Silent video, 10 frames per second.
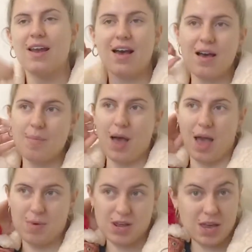
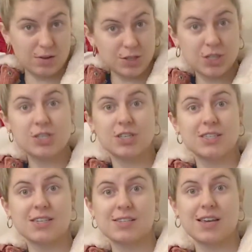I'm an English teaching
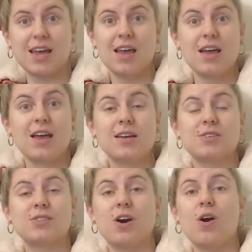assistant,
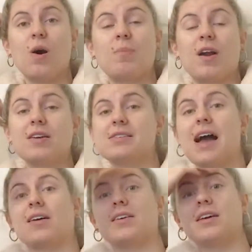so I'm not
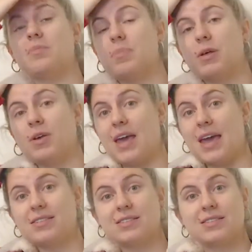exactly Bill
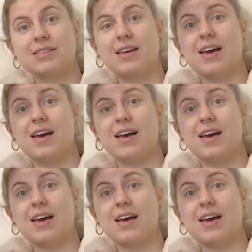Gates.